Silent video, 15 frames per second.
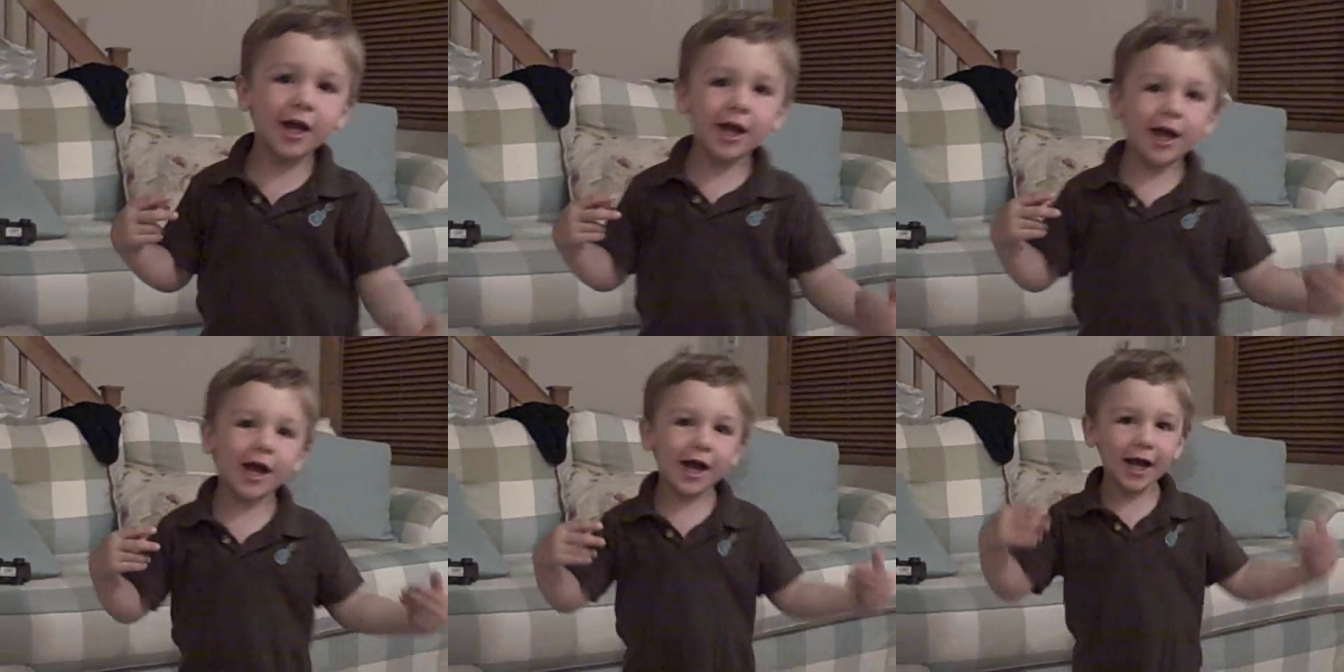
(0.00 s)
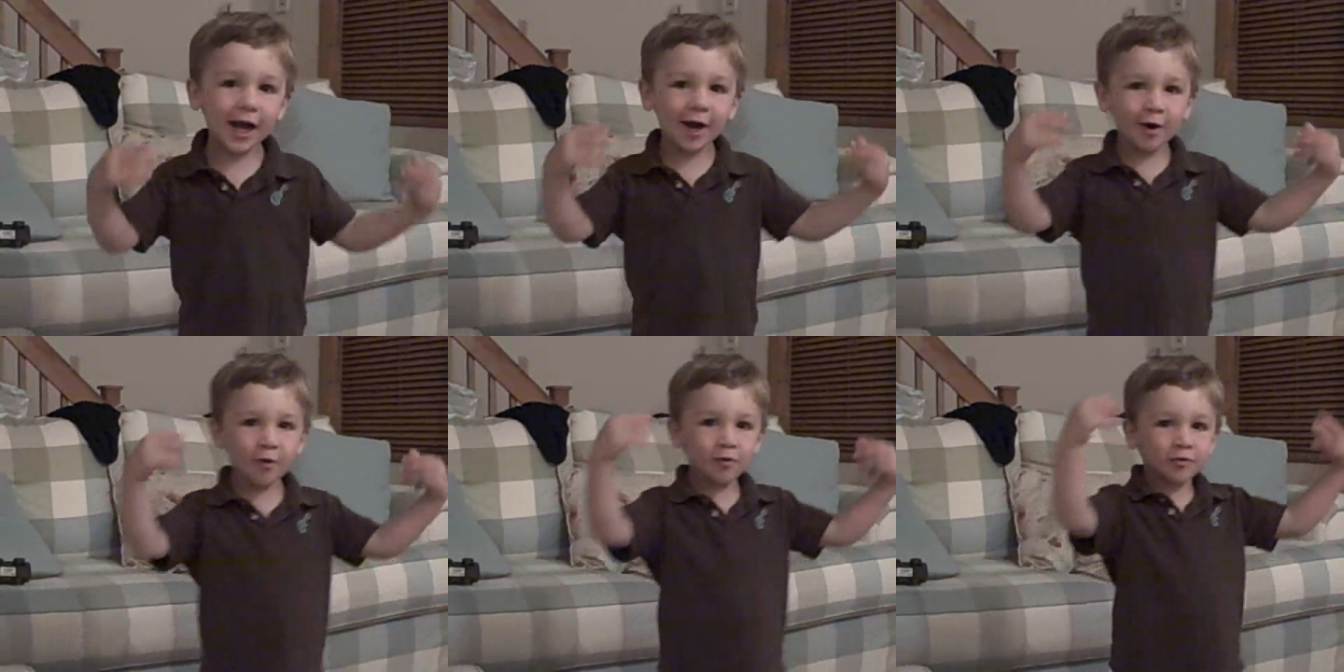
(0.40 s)
uh,
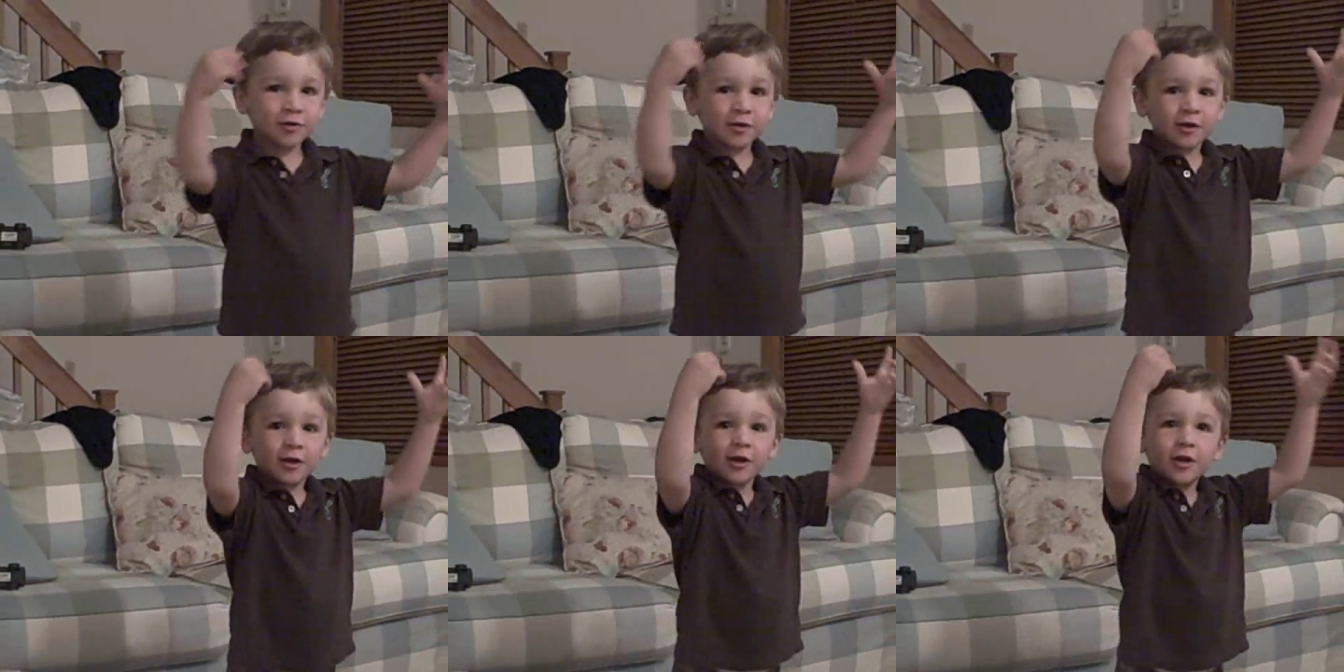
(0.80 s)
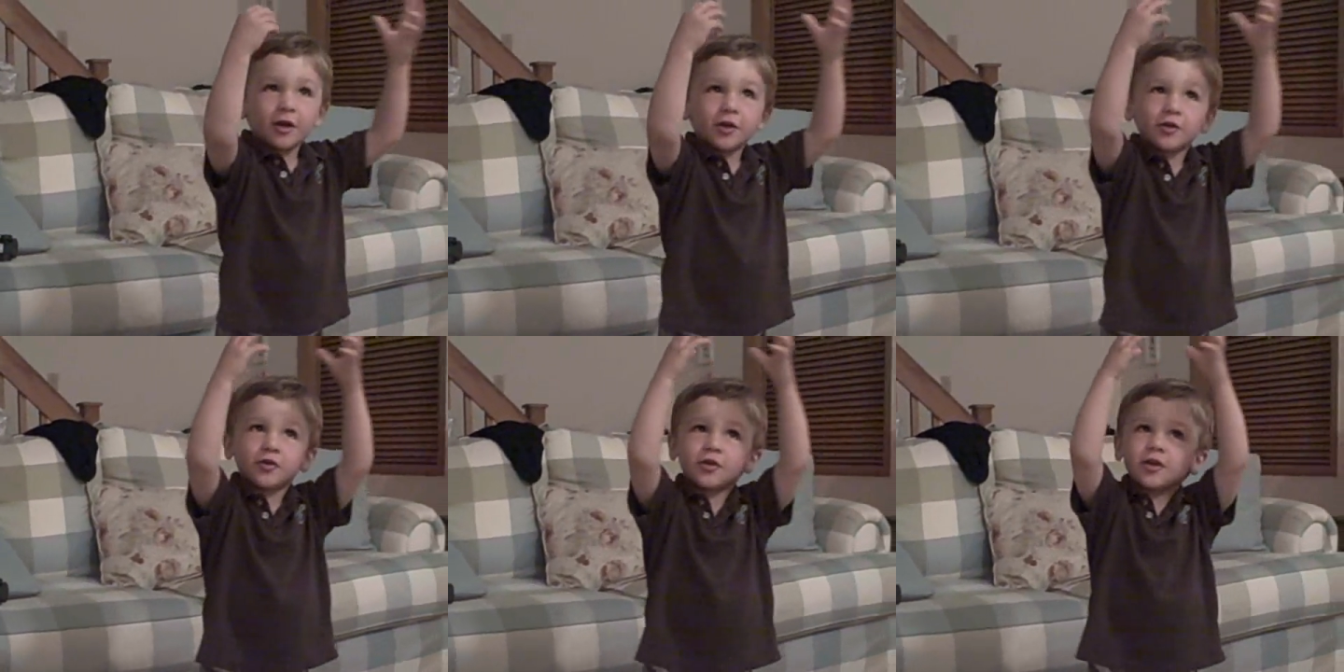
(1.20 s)
out
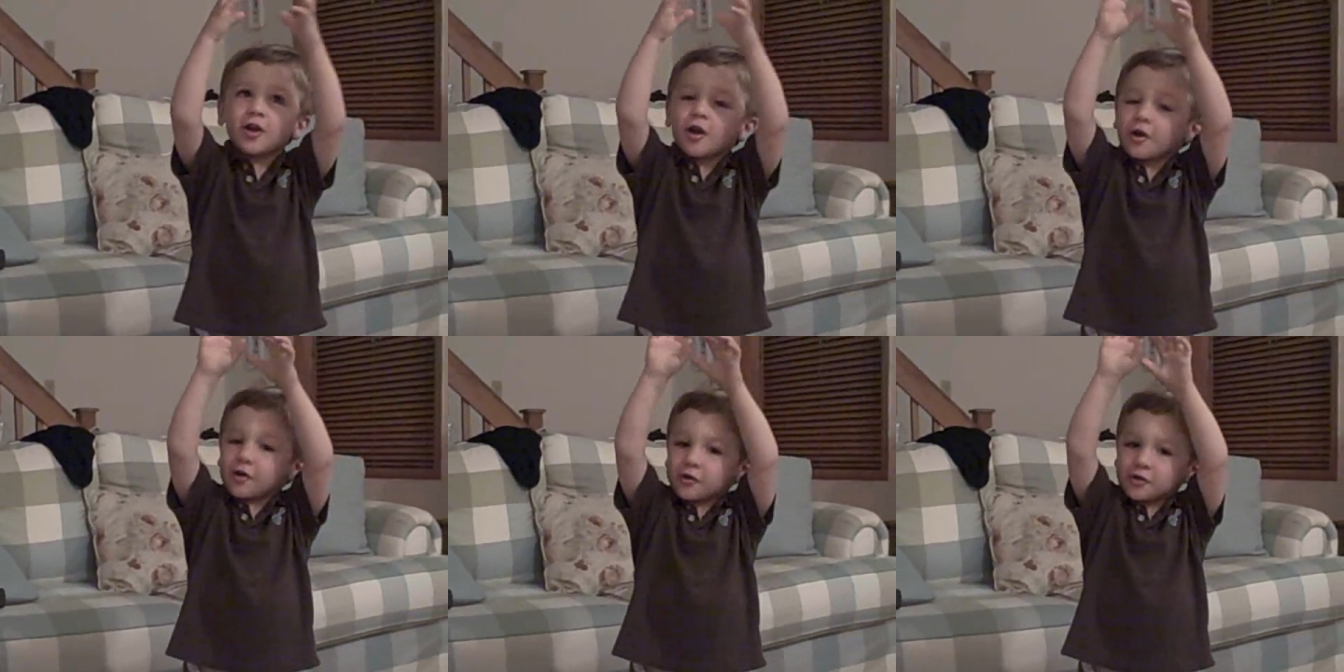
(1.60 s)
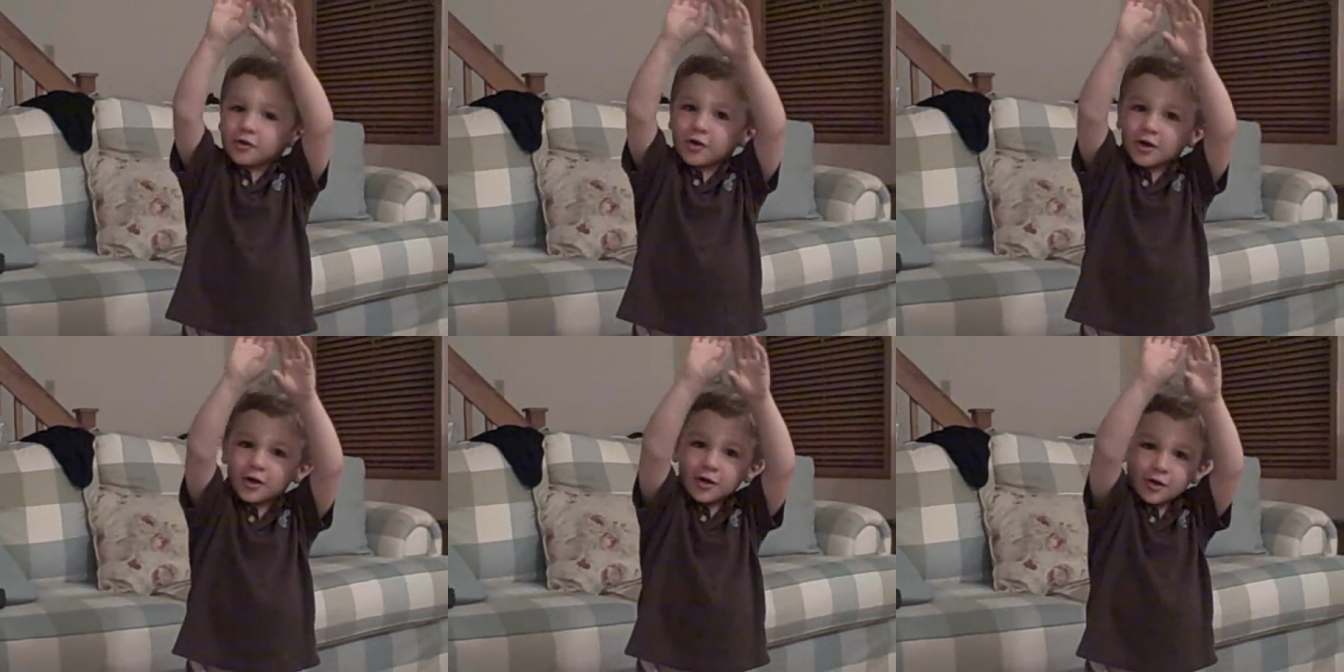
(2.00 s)

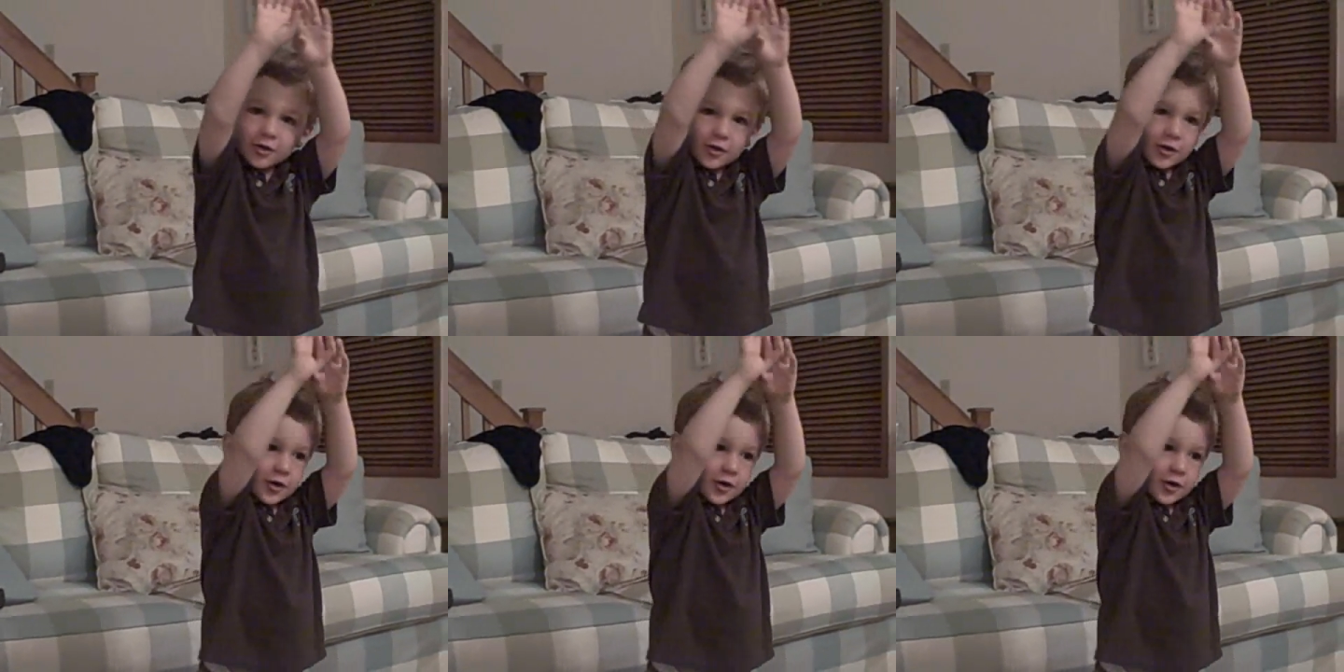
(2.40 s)
excursion